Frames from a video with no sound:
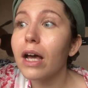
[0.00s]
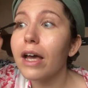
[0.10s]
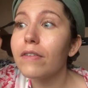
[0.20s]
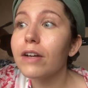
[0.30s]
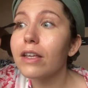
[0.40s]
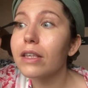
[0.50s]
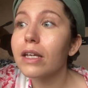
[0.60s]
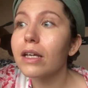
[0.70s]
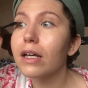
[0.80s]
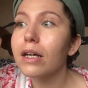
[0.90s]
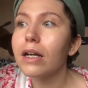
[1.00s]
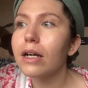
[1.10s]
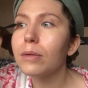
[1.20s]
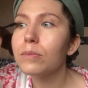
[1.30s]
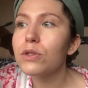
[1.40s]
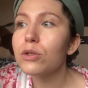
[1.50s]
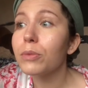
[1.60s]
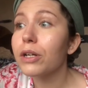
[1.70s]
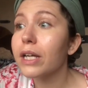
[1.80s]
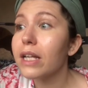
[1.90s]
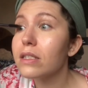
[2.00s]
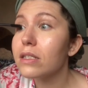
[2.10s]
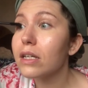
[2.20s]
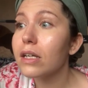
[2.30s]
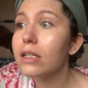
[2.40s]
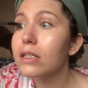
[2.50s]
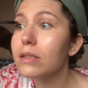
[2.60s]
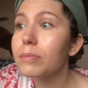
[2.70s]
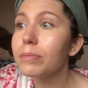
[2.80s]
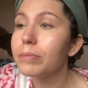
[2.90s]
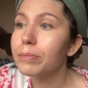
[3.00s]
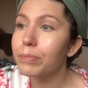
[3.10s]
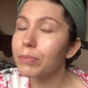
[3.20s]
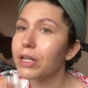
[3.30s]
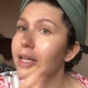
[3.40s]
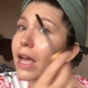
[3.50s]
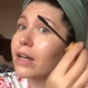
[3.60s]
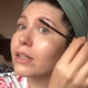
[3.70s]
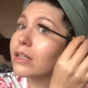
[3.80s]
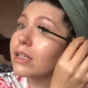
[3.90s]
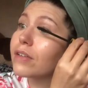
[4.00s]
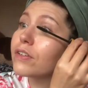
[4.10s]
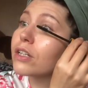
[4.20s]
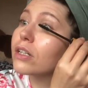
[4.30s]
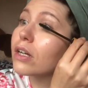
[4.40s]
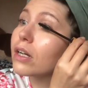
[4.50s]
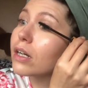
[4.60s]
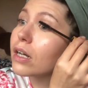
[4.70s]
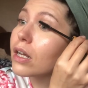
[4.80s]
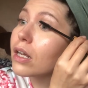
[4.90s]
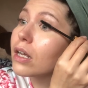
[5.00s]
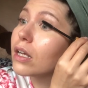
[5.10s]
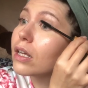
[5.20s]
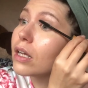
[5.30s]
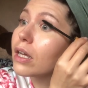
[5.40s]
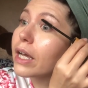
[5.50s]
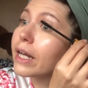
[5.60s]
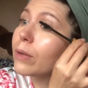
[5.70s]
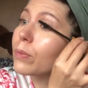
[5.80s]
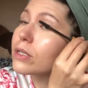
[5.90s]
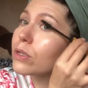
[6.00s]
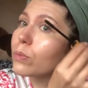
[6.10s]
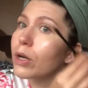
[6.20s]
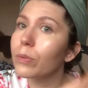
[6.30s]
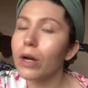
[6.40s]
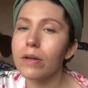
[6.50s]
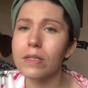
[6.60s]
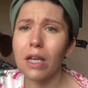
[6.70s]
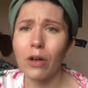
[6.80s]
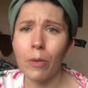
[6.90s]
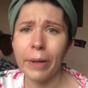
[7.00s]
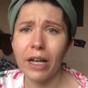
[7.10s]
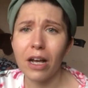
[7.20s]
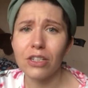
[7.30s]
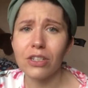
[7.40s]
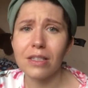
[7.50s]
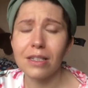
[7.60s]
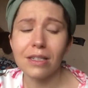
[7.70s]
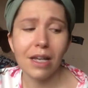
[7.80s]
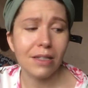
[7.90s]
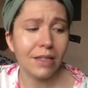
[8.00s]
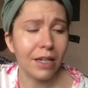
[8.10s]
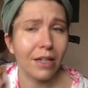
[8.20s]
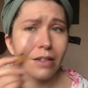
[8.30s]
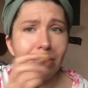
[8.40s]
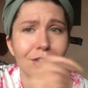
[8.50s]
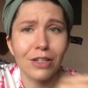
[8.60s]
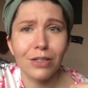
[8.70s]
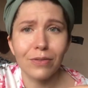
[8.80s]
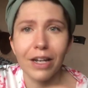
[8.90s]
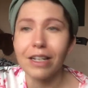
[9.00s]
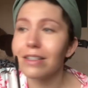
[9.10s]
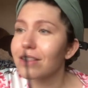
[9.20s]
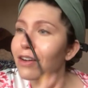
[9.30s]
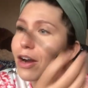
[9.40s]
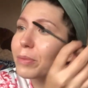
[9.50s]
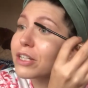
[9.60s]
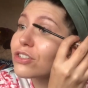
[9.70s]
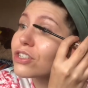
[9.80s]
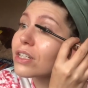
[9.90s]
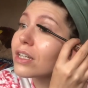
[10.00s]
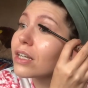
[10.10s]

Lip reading: I have nothing super against it. But again, you live and you learn. And it wasn't one where I was like, oh my gosh, it's disgusting. Toss it right into the garbage.